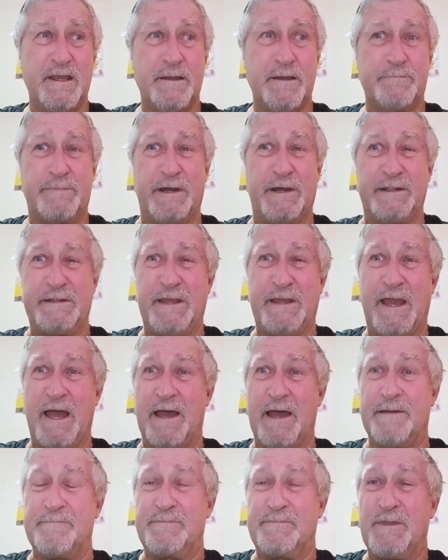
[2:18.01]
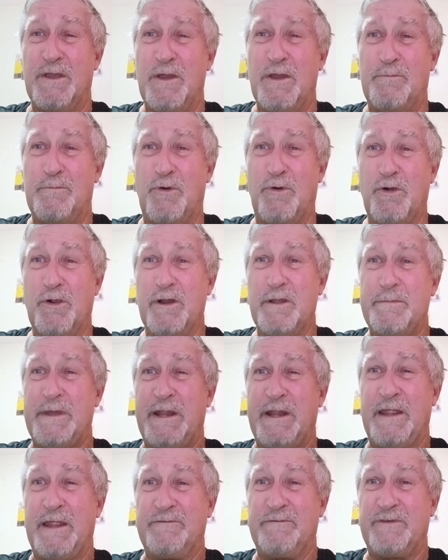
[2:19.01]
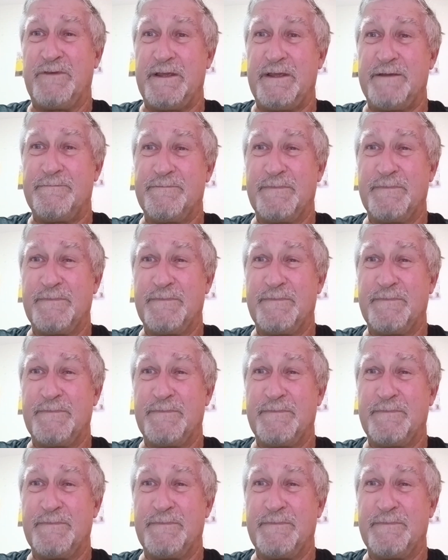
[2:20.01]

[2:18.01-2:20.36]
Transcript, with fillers: But yeah, boredom and envy.